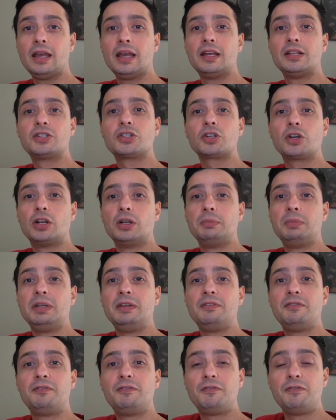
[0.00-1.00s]
it's going to
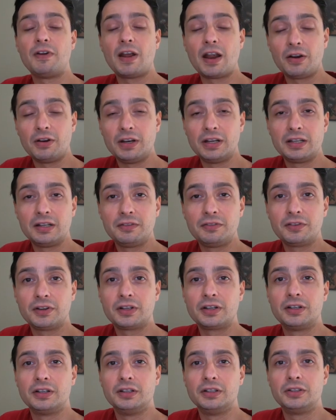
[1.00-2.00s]
be very
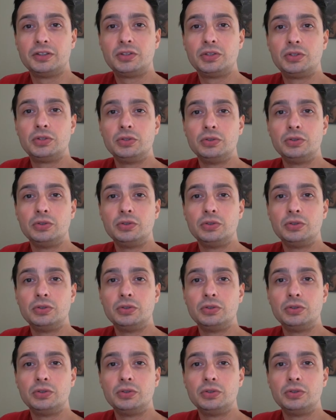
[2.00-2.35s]
difficult